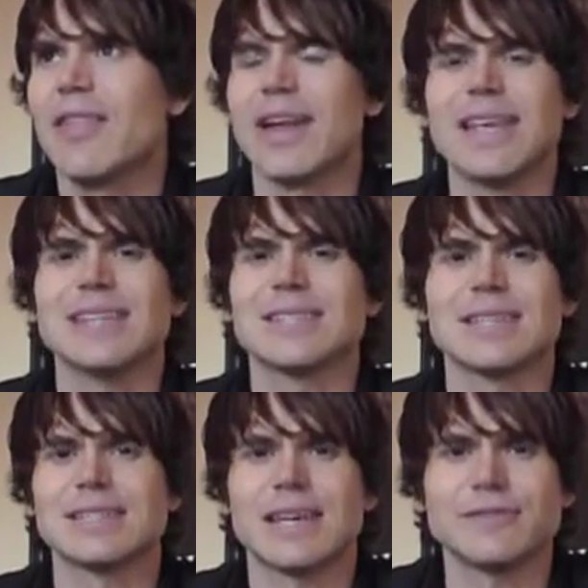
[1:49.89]
That
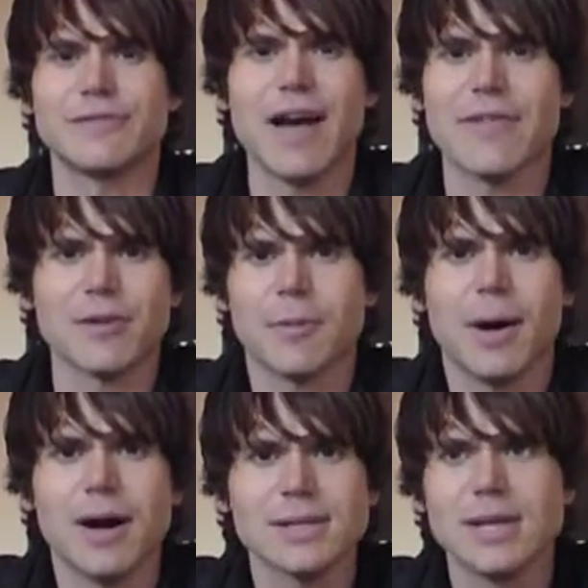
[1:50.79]
easily saves you
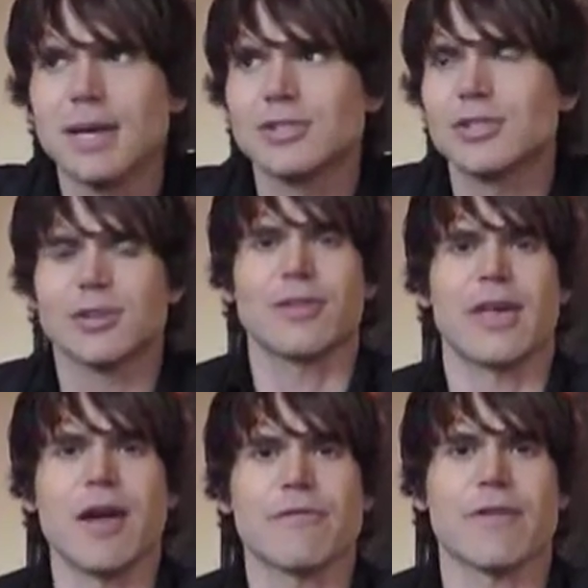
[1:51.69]
$500 just on
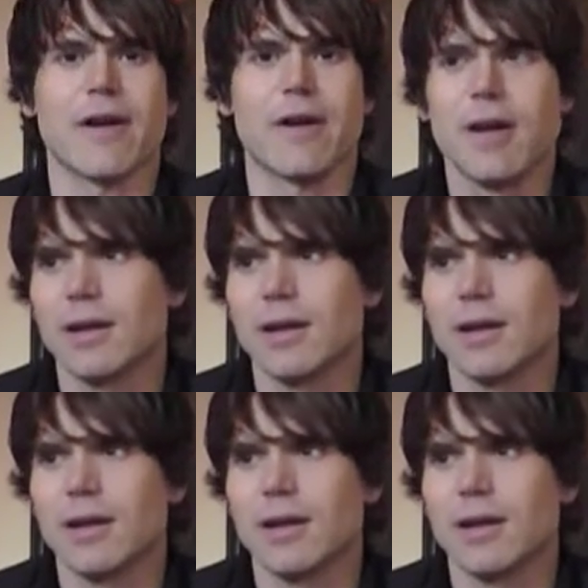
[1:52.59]
the airfare.